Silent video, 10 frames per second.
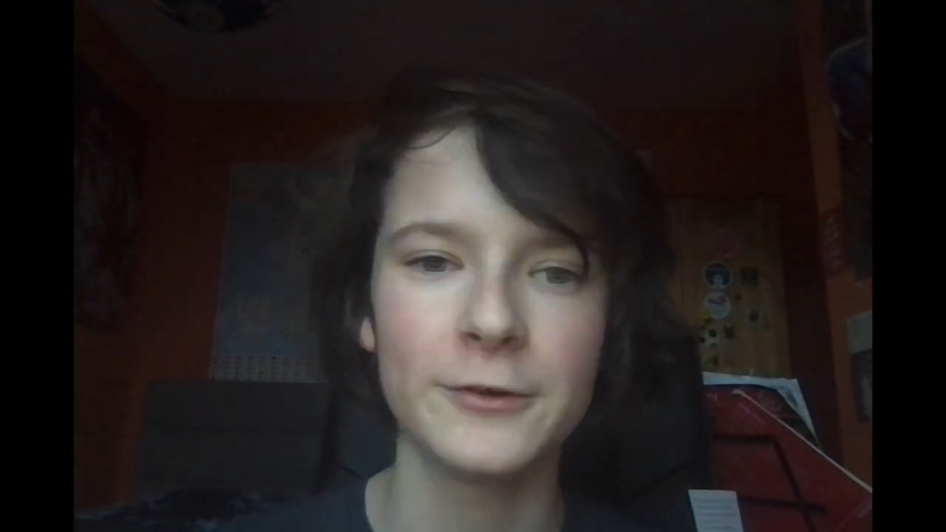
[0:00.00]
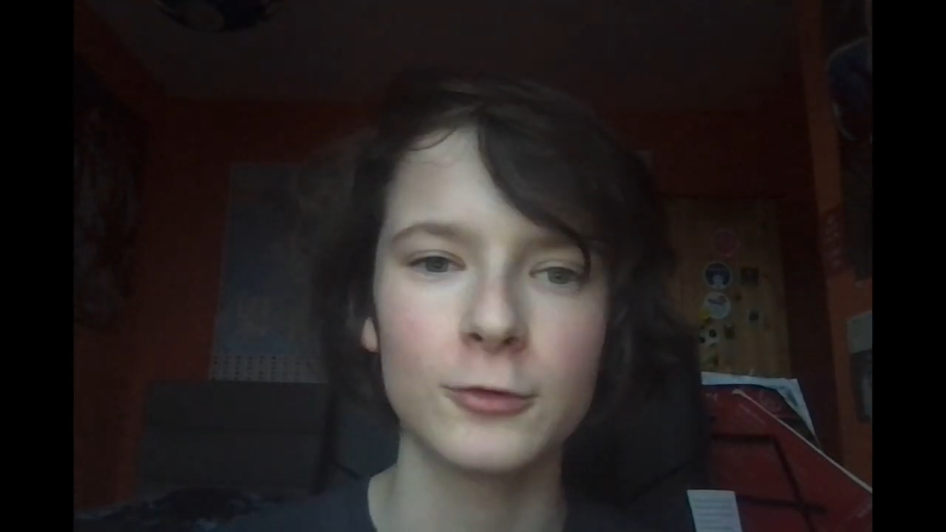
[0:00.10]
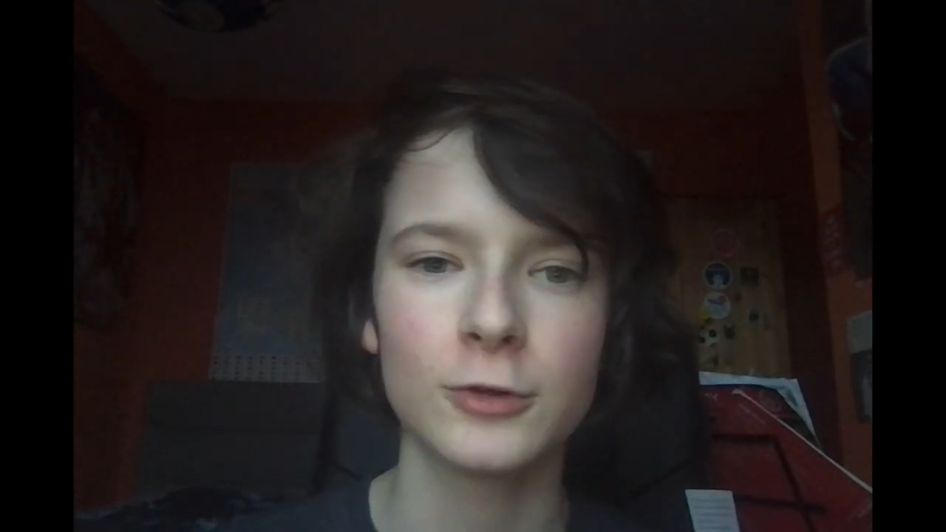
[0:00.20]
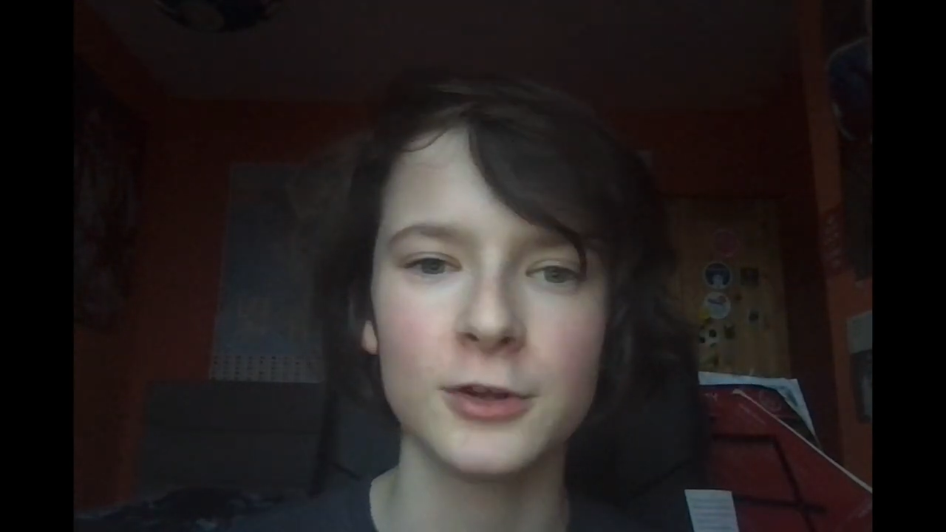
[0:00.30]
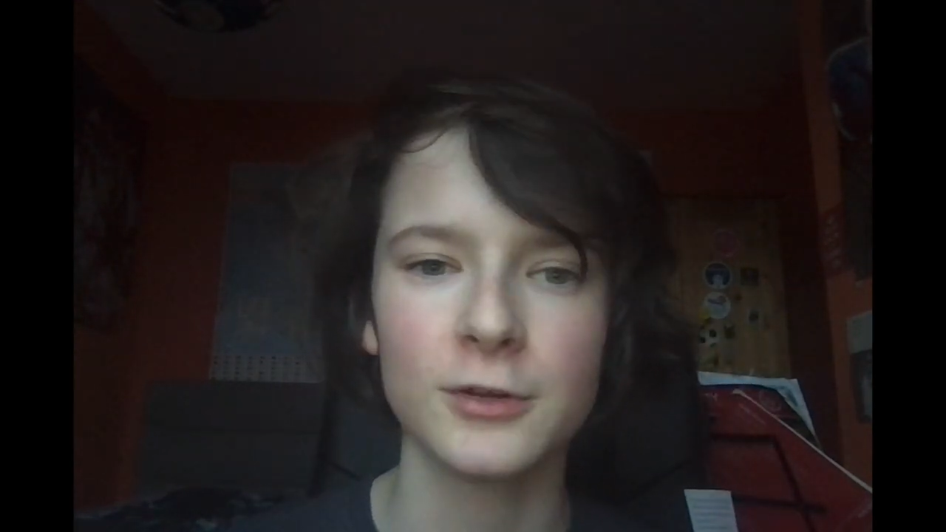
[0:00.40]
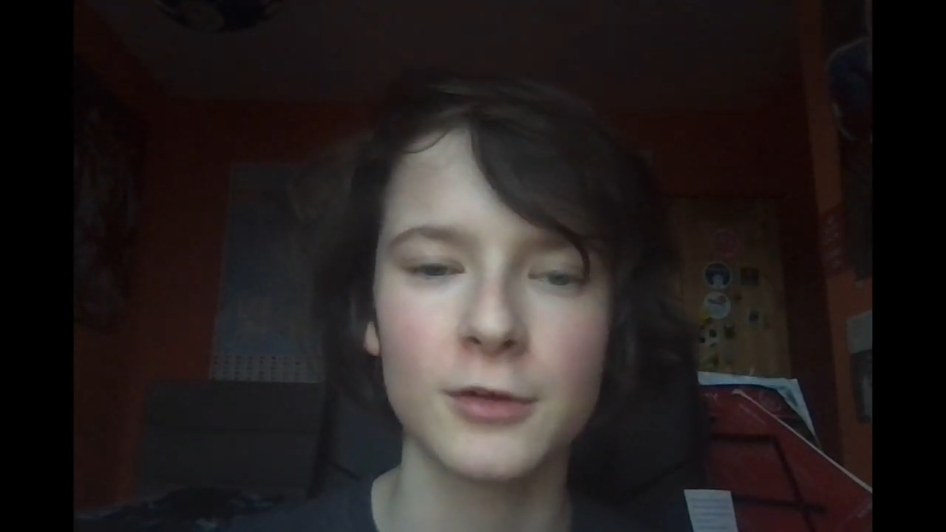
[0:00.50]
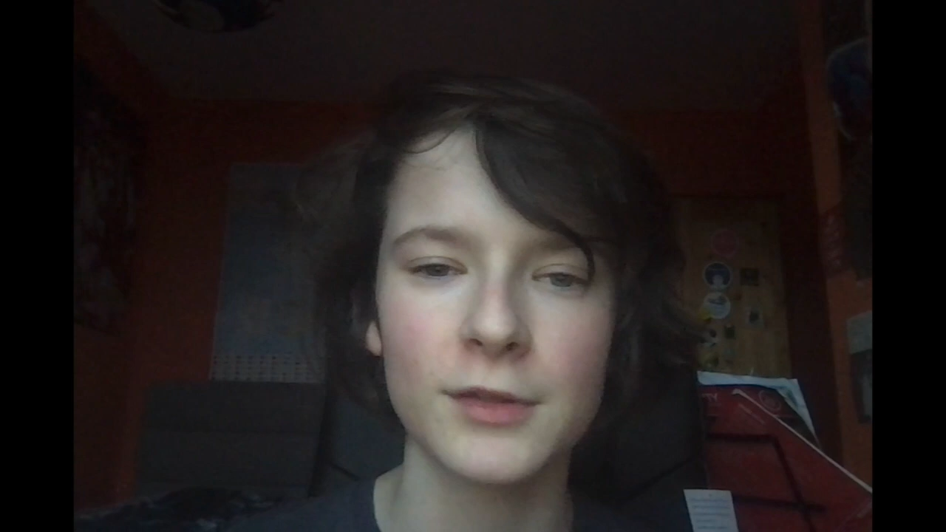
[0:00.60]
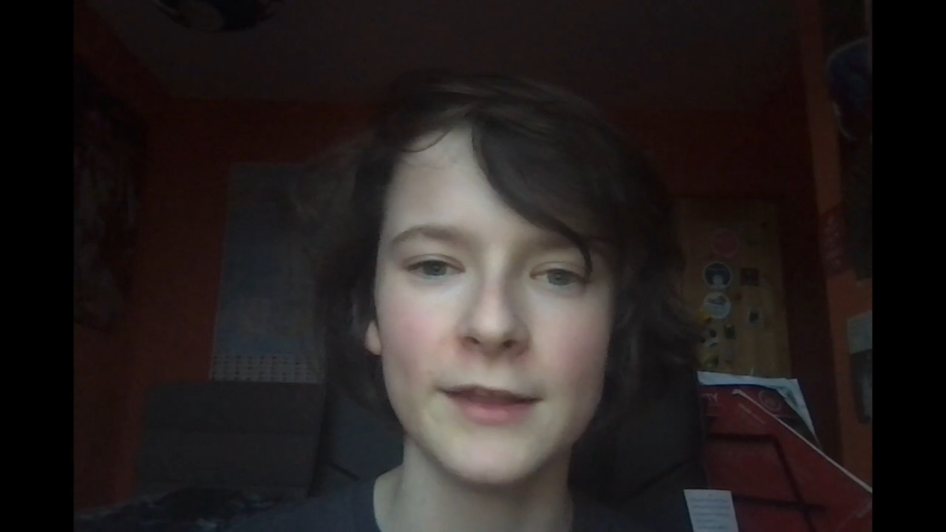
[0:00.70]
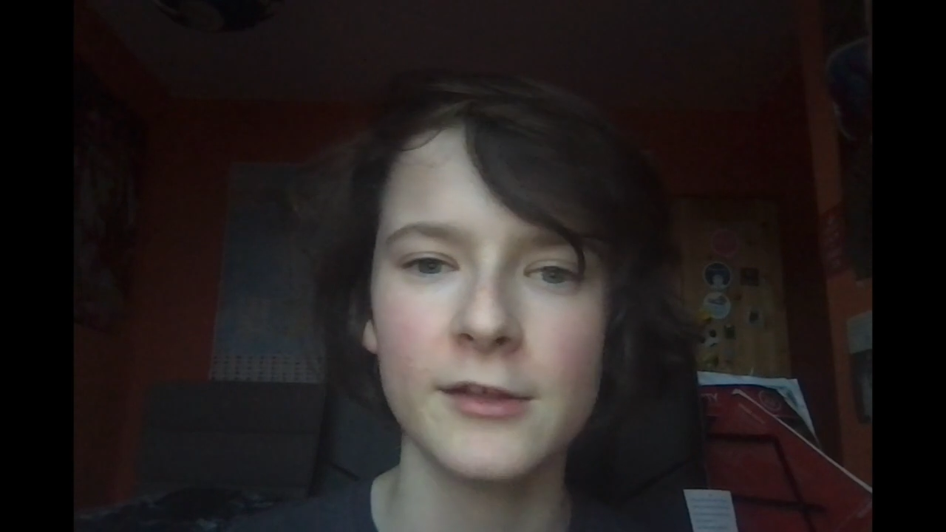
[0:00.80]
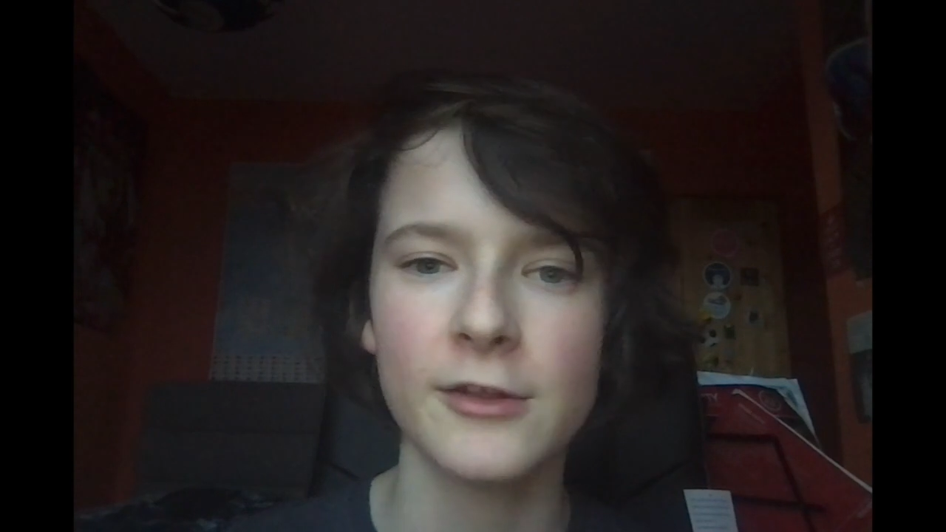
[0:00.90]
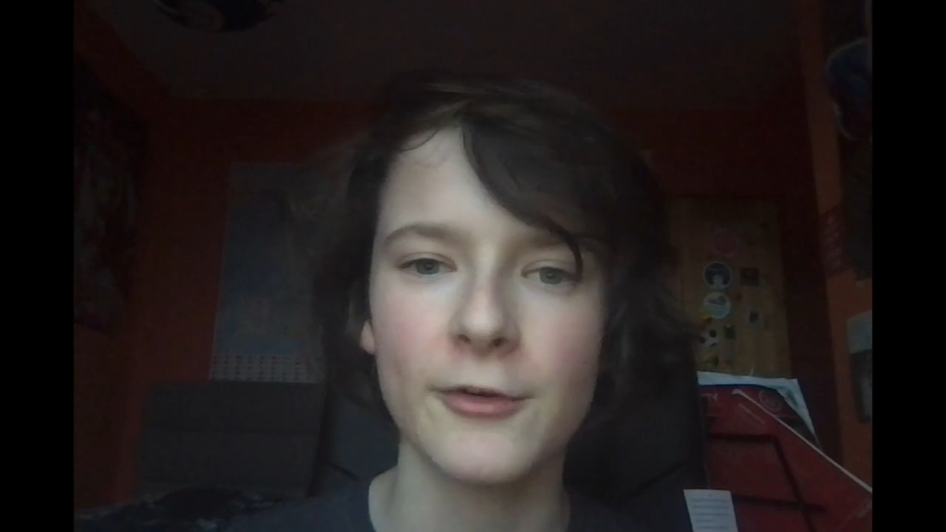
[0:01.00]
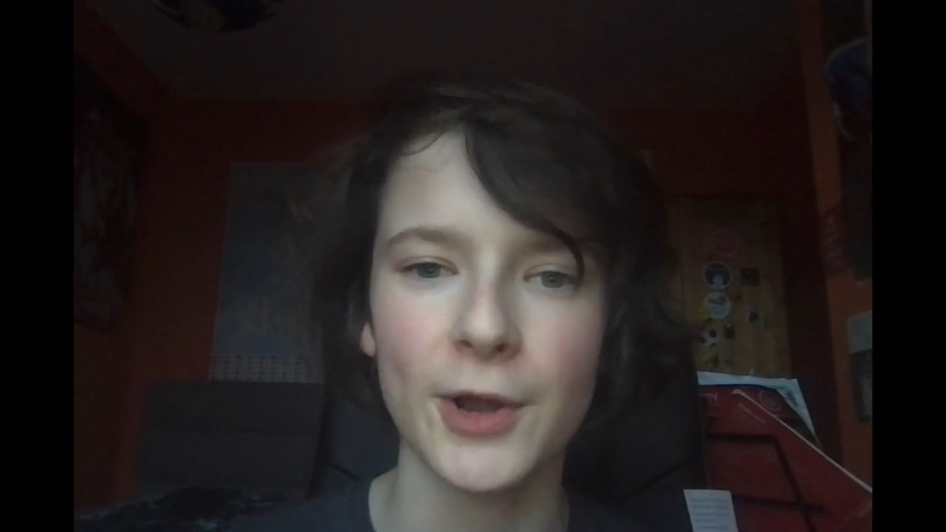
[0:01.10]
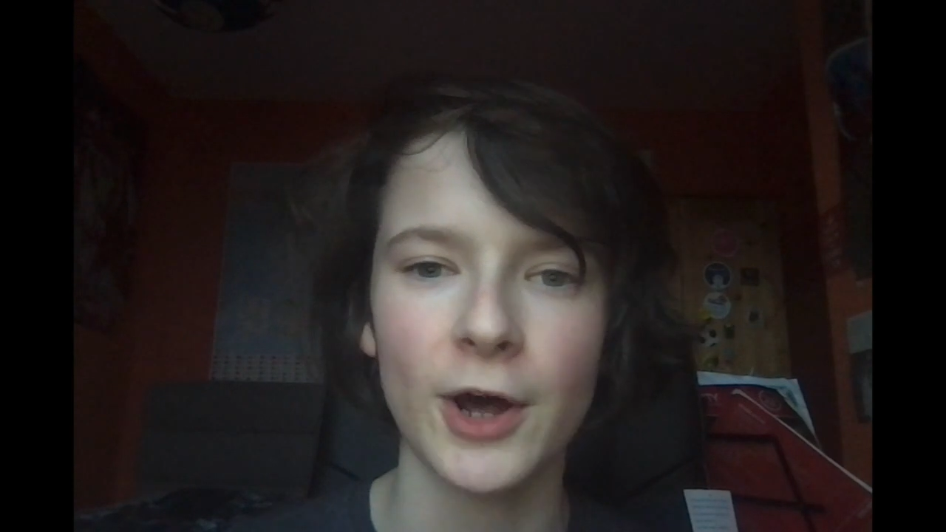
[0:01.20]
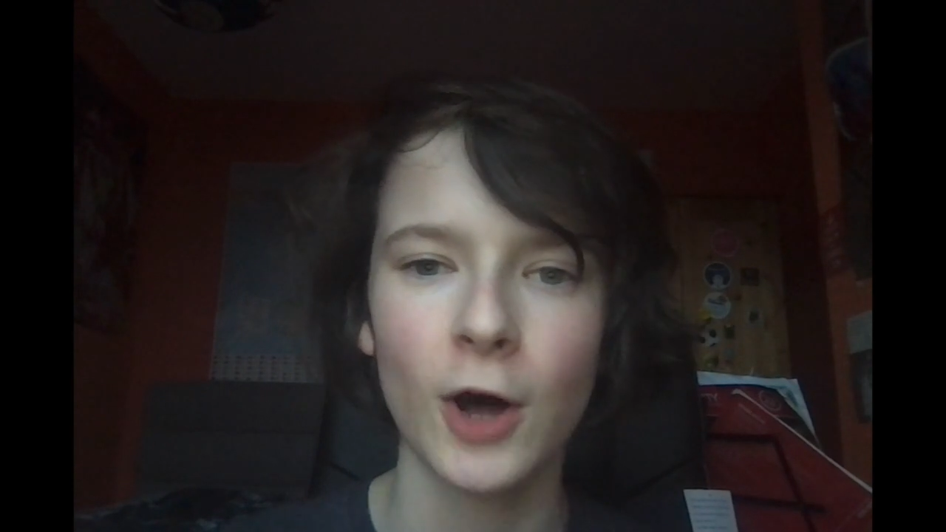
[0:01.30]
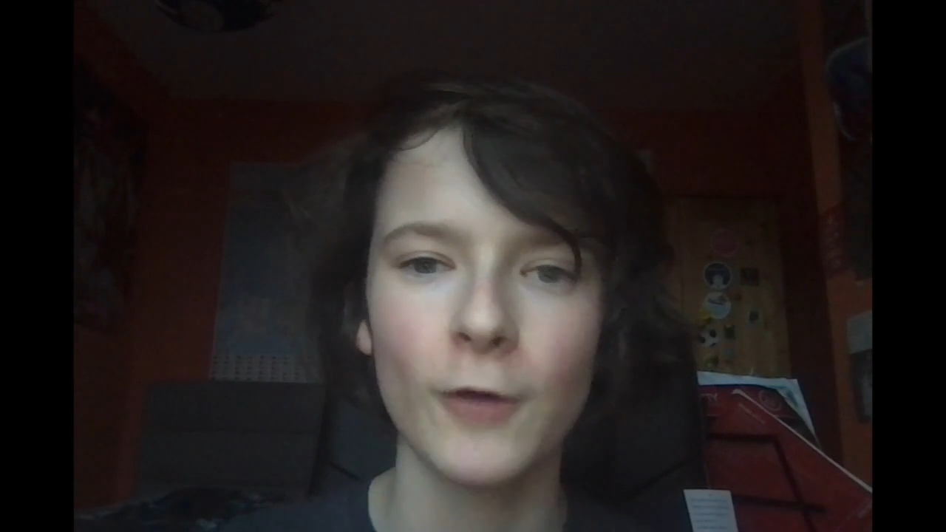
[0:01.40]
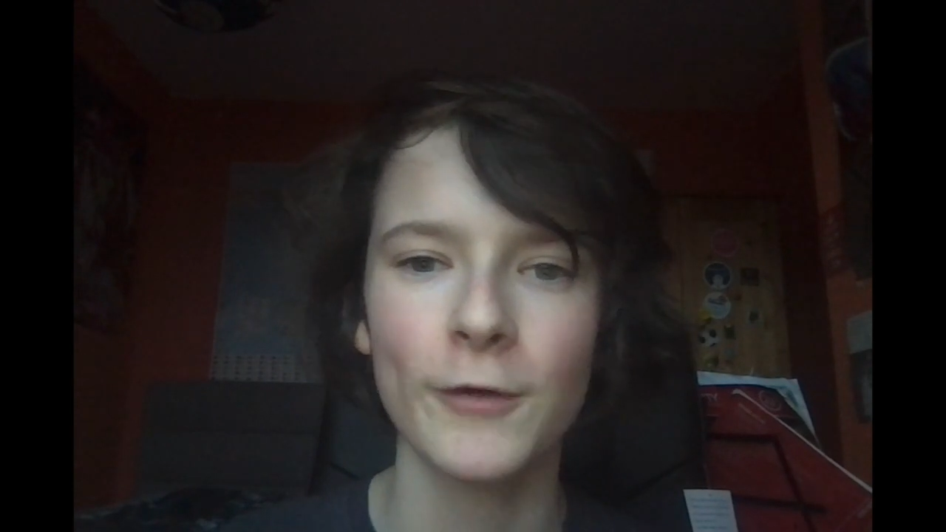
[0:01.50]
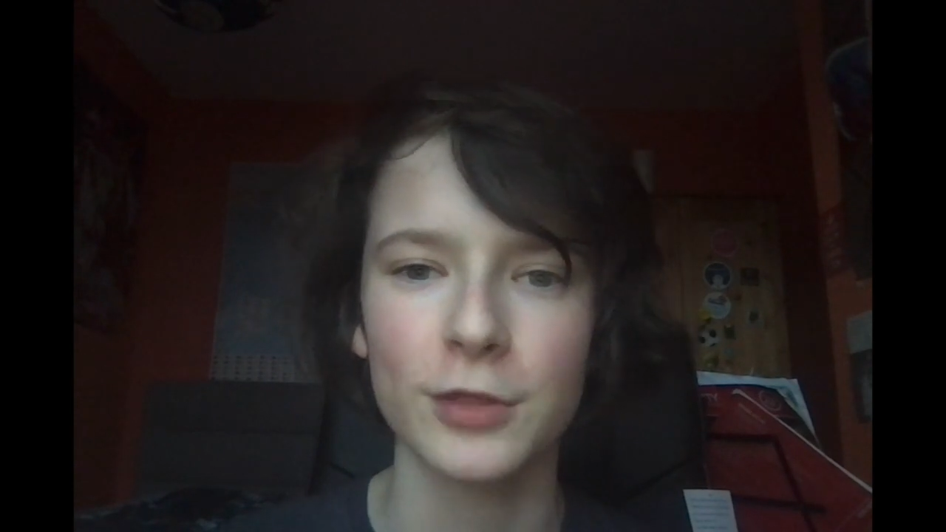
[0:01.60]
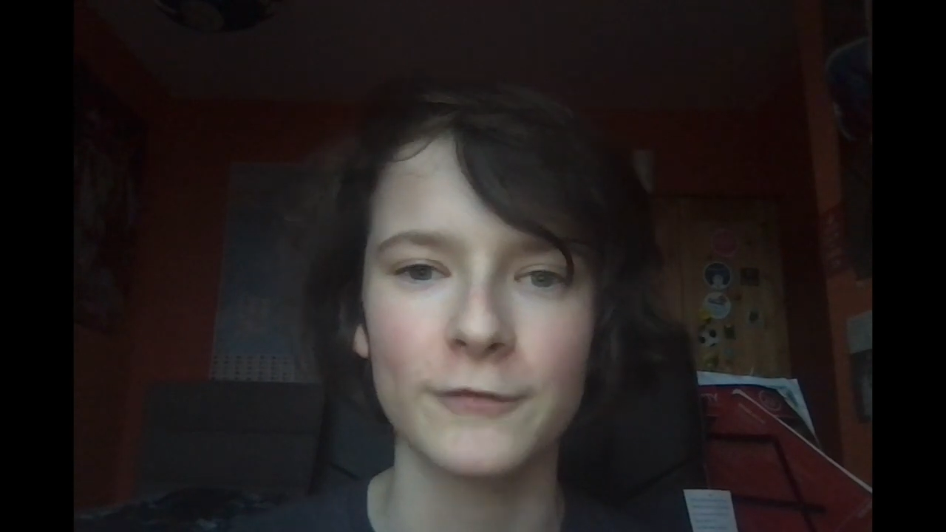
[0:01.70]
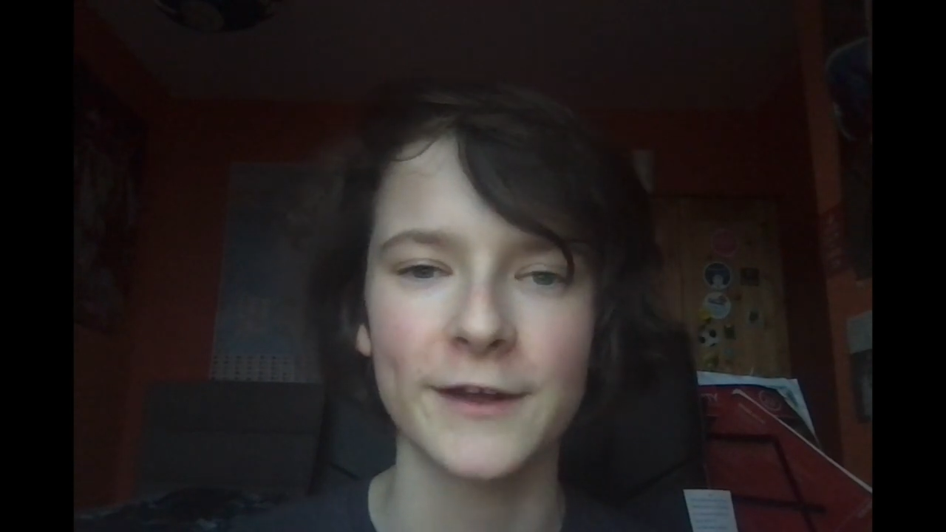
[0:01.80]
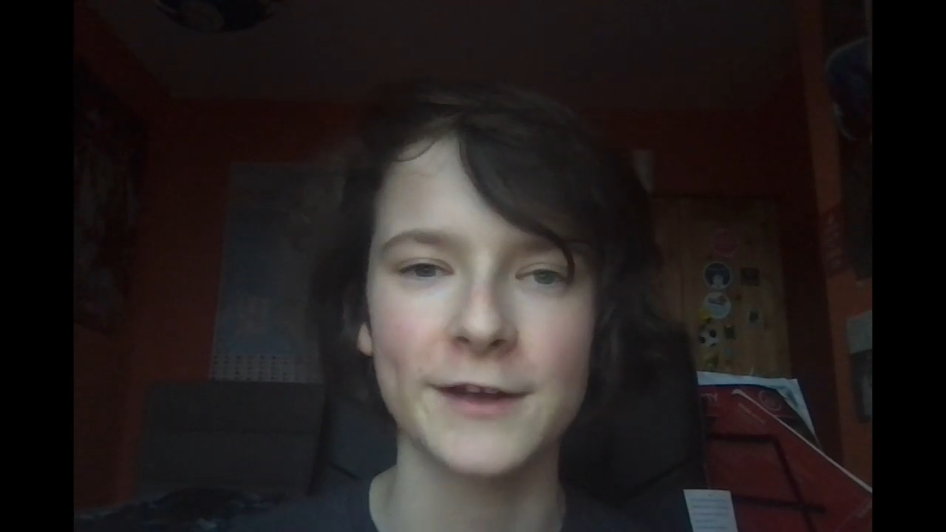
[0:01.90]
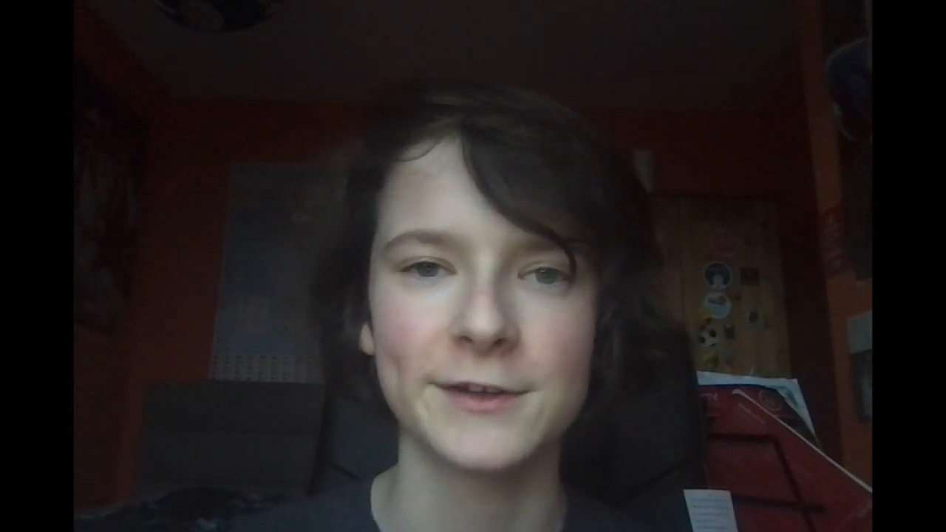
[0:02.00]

or you just need to do it in a hurry or something,